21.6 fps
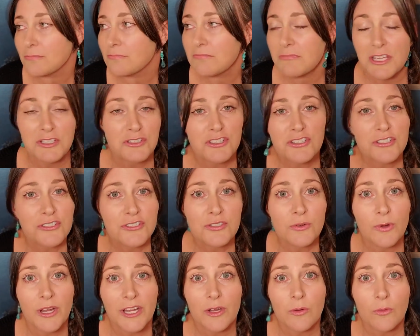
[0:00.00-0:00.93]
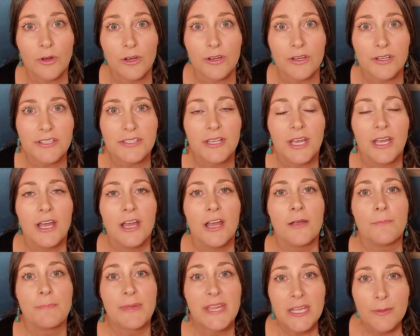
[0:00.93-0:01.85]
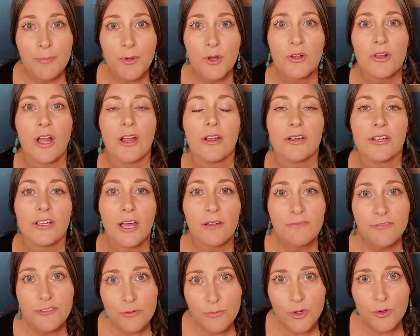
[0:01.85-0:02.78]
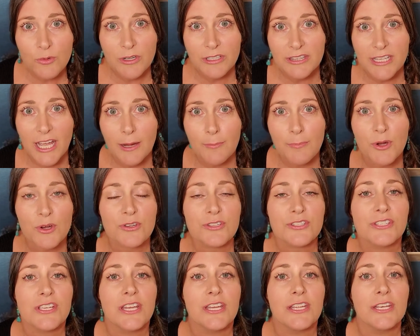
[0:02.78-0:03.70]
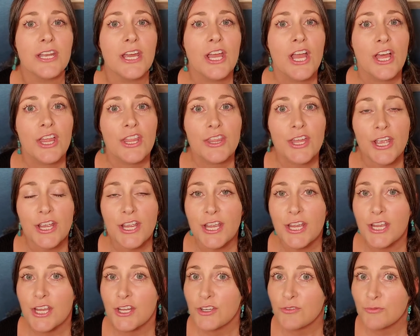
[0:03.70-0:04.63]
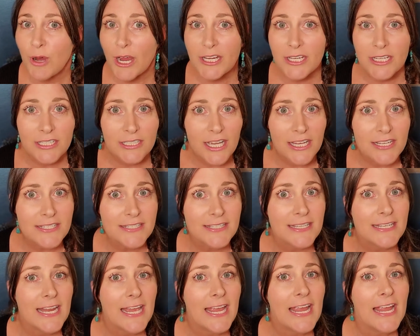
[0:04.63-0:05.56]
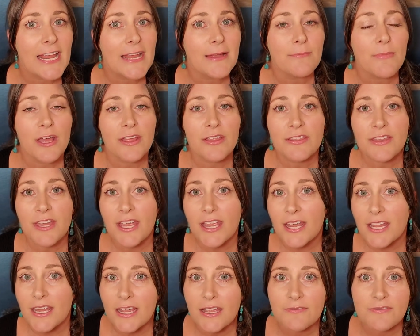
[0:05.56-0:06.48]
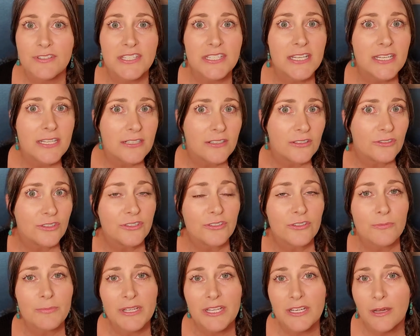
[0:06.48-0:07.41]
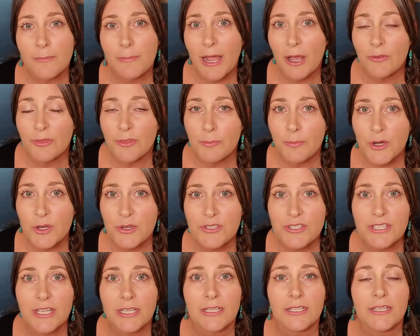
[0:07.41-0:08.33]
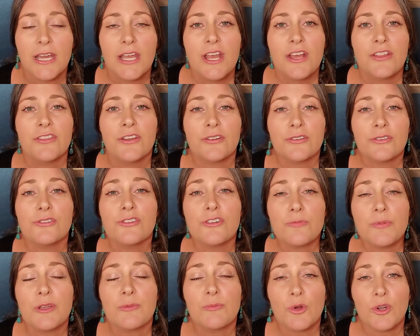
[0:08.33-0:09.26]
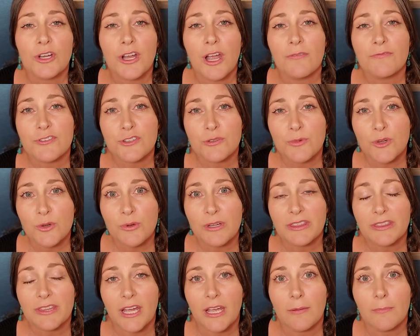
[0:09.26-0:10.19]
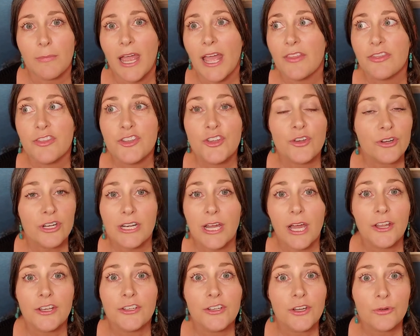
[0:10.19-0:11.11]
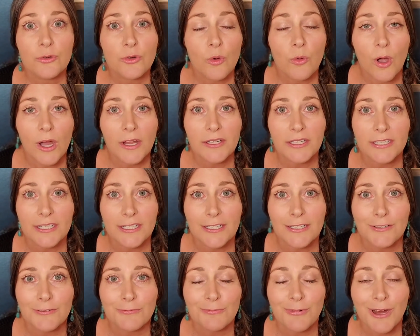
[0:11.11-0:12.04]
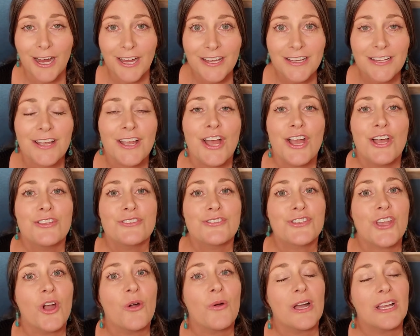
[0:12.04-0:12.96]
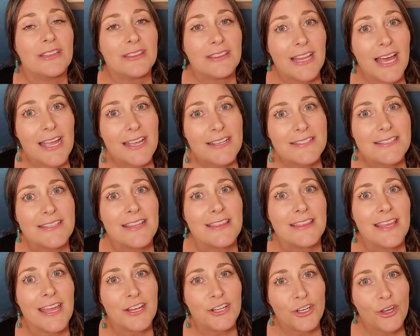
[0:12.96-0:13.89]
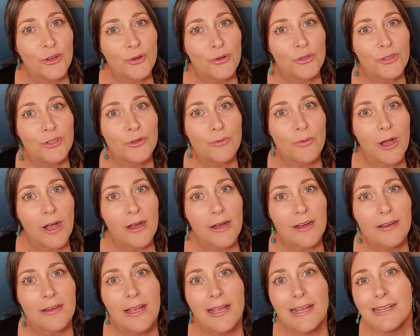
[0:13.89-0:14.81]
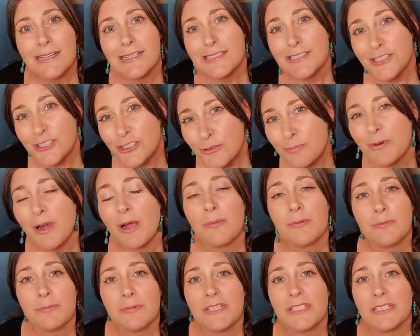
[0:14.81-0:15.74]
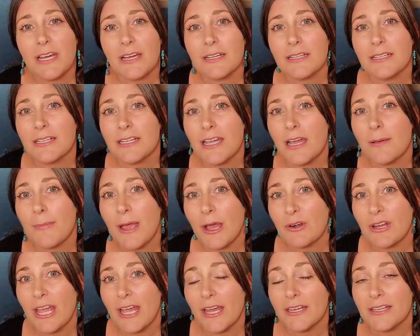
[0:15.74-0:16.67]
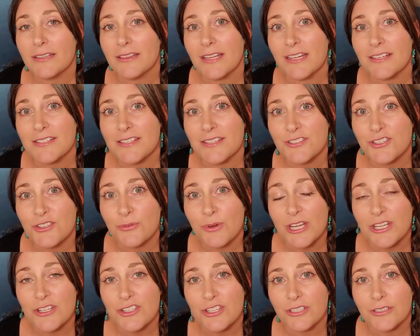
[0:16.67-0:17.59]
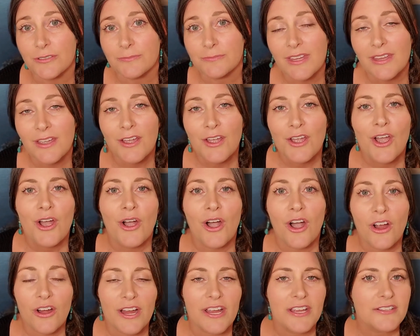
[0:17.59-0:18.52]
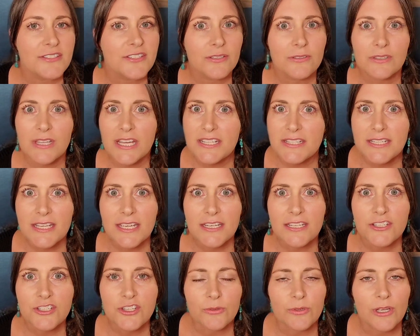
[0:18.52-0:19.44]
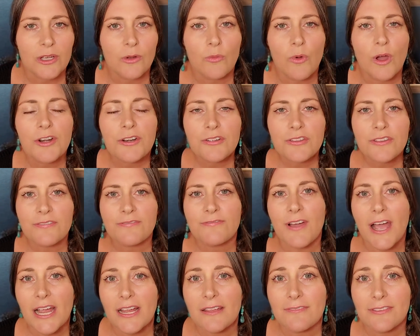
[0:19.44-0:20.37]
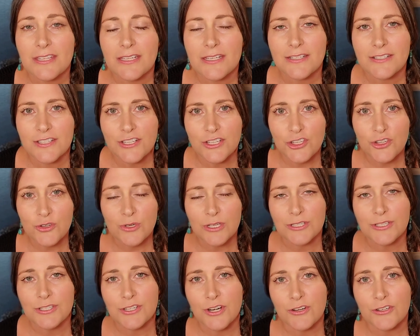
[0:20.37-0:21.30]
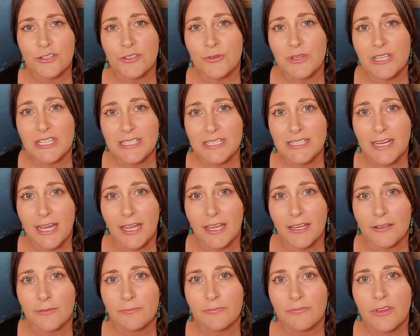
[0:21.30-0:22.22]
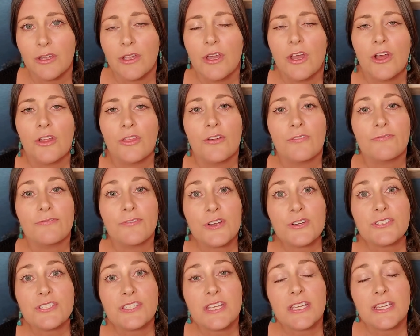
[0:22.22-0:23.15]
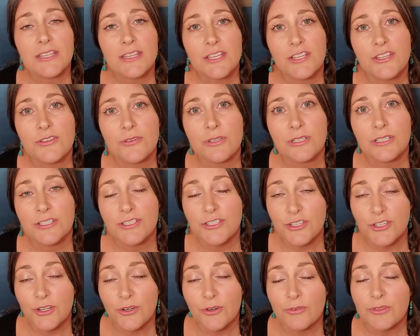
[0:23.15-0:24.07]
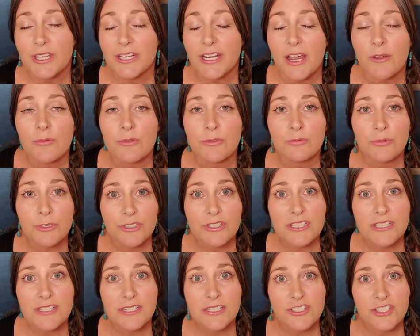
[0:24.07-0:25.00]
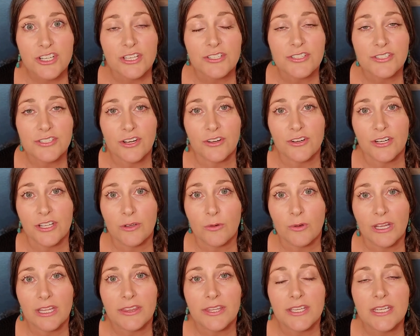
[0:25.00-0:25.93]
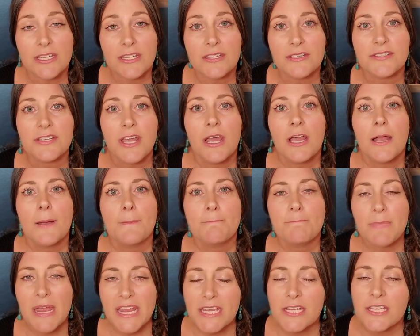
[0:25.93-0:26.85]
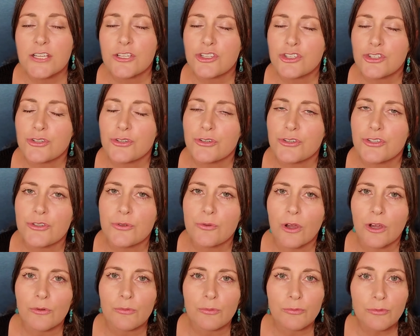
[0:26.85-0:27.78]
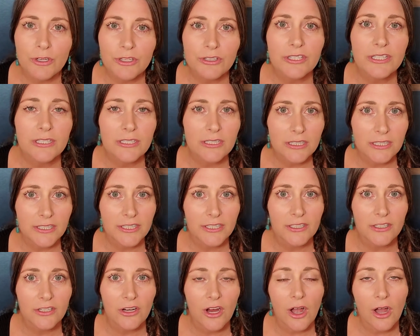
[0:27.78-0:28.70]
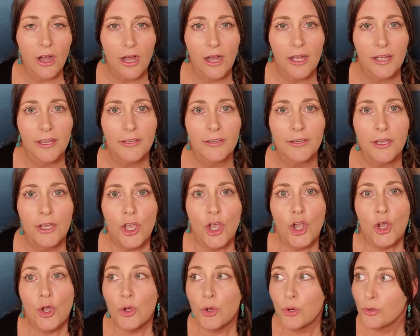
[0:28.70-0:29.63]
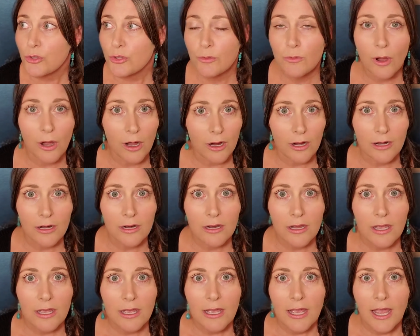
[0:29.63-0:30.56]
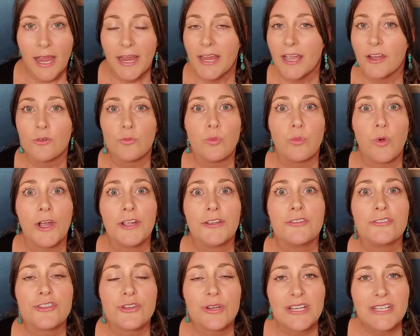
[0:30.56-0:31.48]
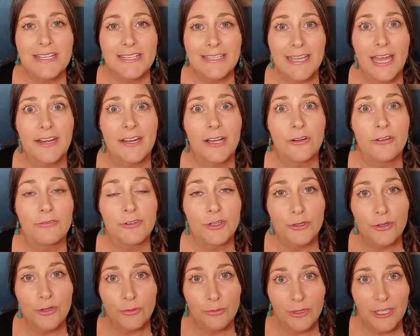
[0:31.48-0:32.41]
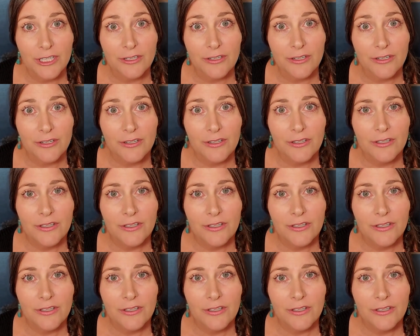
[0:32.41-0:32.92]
That's just the way it works. People are comfortable with that person. They recognize the name. They have seen a little bit about the person. They're a little bit more comfortable with them. And you're an unknown quantity, right? So unless they know who you are, you're probably not going to come out ahead in that situation. All right, so let's get into it. What are the 5 things that you can start doing today? The first thing that you can do that I would really suggest starting with is making sure you are really clear on who you are and what you're trying to get out of your career.